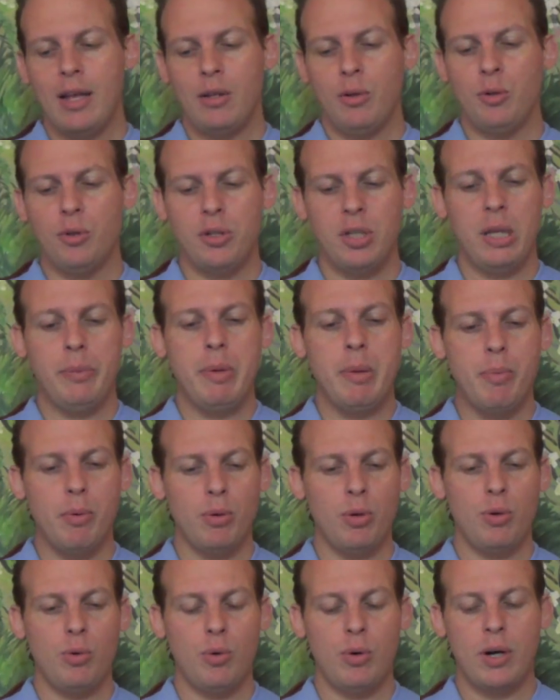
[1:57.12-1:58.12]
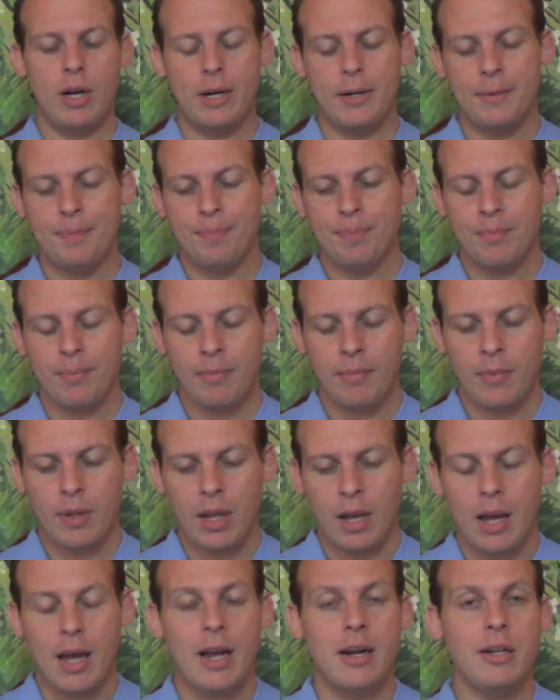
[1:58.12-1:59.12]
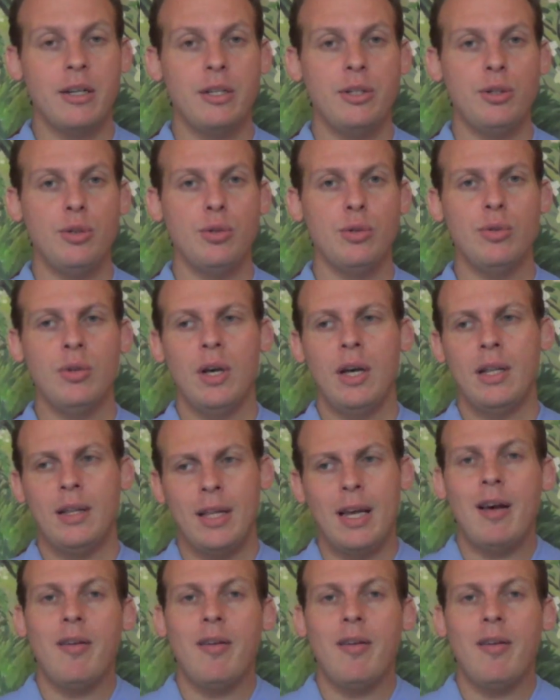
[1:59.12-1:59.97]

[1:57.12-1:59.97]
usually people who are hiring you, they